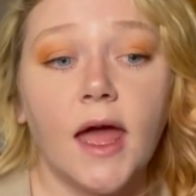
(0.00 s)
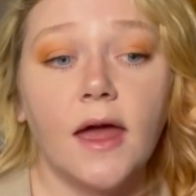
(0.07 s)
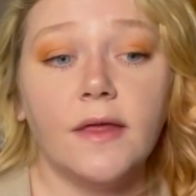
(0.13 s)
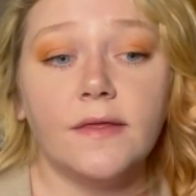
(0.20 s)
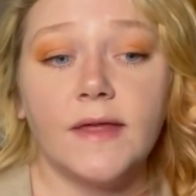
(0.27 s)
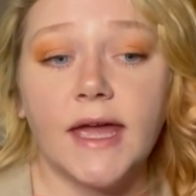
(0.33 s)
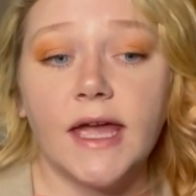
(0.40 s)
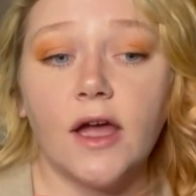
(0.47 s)

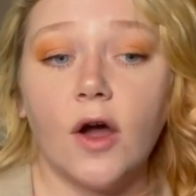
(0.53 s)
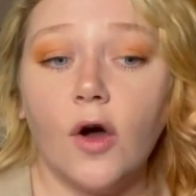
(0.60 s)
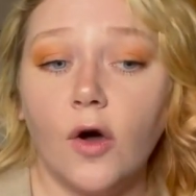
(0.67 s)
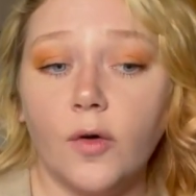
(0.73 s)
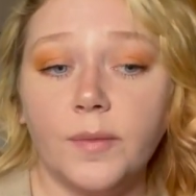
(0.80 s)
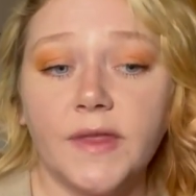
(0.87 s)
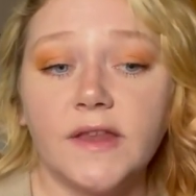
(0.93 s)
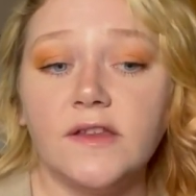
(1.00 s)
They
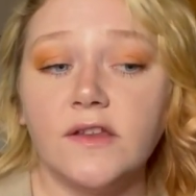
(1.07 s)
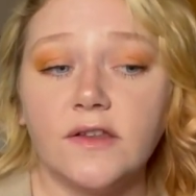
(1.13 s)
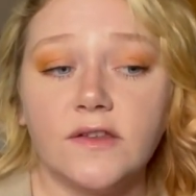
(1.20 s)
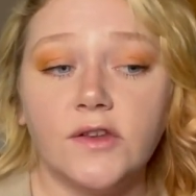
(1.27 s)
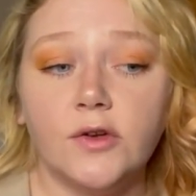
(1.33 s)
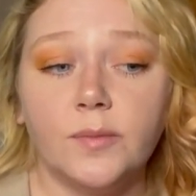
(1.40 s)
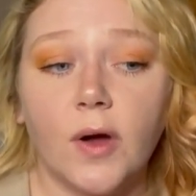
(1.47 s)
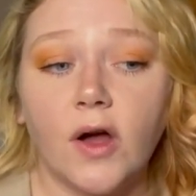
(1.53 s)
hope that this
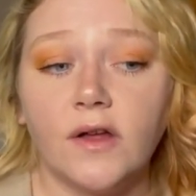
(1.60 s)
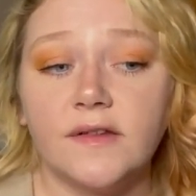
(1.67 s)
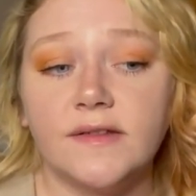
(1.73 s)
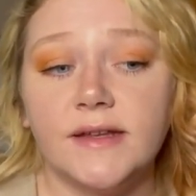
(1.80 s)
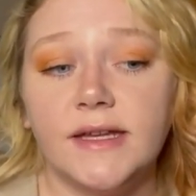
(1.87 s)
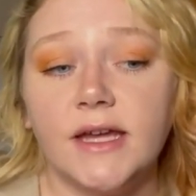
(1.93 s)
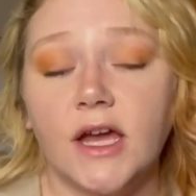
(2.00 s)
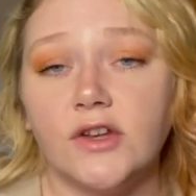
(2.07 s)
new
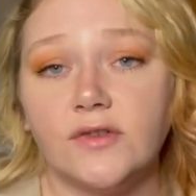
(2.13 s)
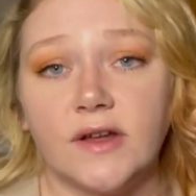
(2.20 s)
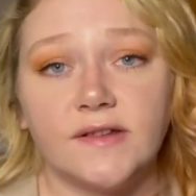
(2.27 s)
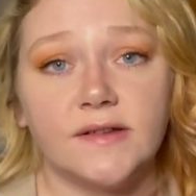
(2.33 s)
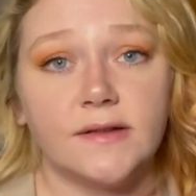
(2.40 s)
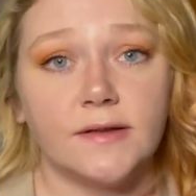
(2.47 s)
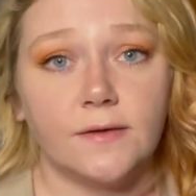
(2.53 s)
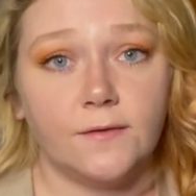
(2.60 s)
policy
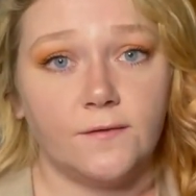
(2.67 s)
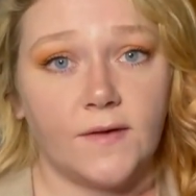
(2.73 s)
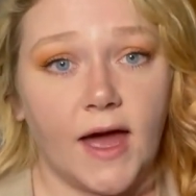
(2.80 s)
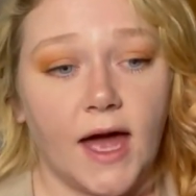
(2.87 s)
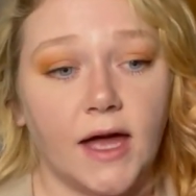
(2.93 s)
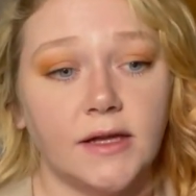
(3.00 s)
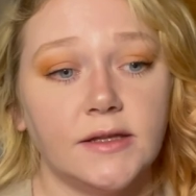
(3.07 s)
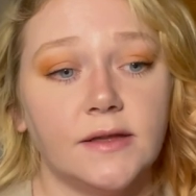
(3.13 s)
addresses the
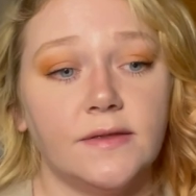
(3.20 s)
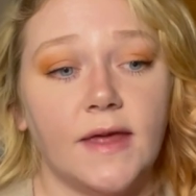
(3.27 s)
fact